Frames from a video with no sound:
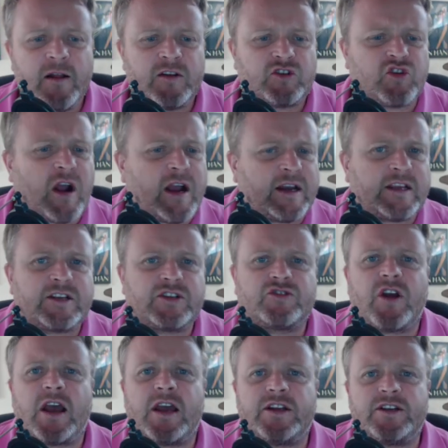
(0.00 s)
trading
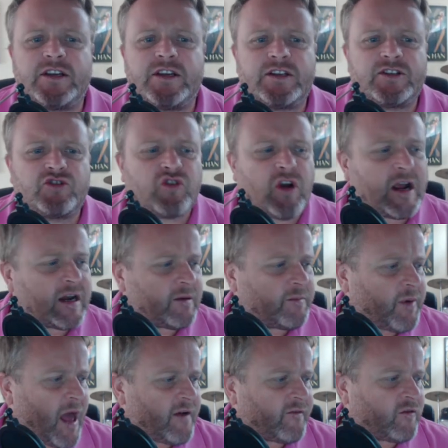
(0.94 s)
strategies, trading
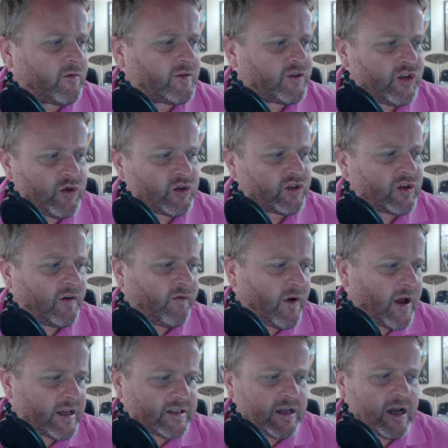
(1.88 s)
platforms, new
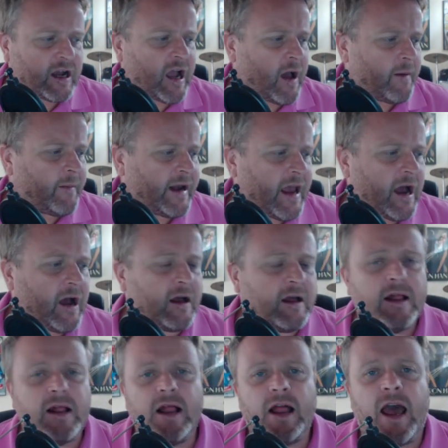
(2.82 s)
softwares that are coming out.
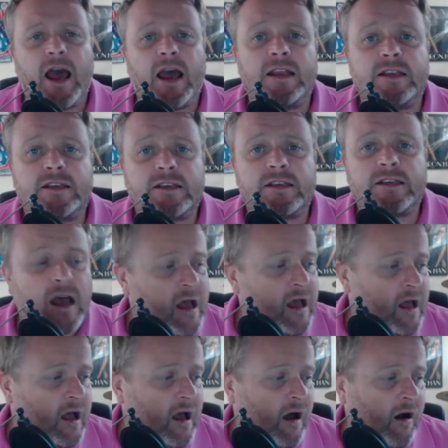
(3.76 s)
And
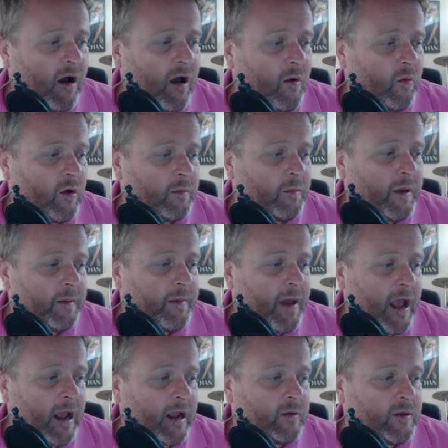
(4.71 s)
I will be
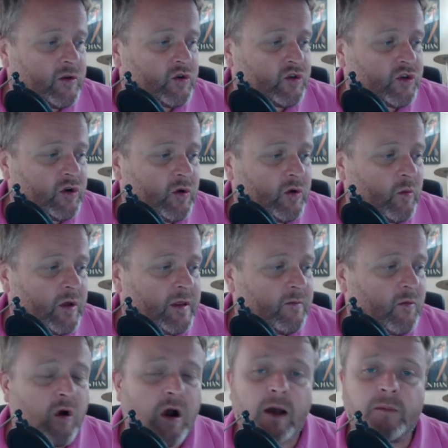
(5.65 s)
back with you soon with
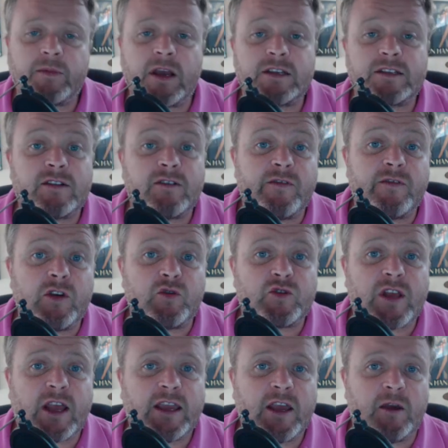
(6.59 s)
more updates and
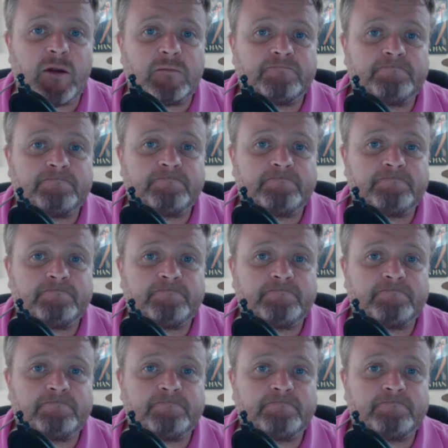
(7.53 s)
reviews. Thank you.